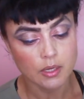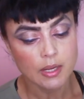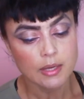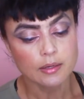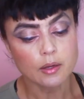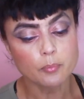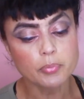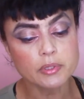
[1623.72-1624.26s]

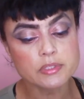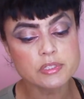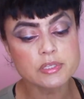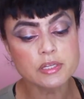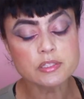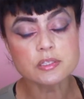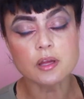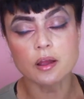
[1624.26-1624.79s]
Now,
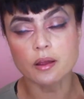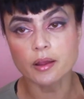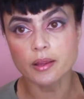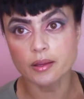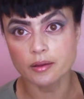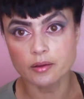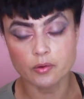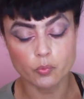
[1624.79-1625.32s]
since
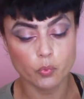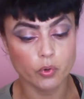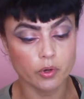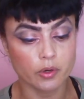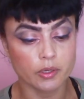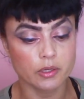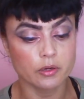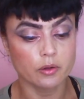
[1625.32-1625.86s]
I were,
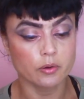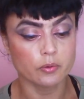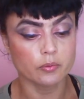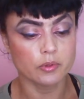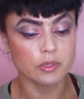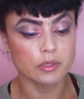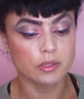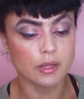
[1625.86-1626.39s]
you know,
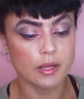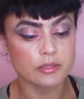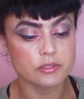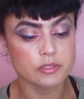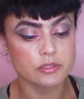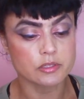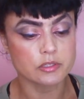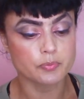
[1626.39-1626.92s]
need
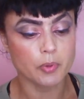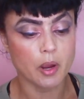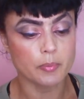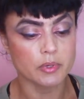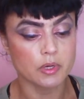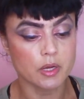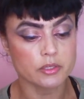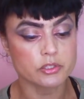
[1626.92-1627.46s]
glasses, this is probably
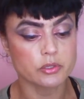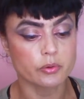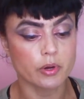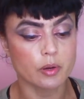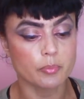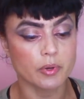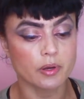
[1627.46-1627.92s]
not so great, but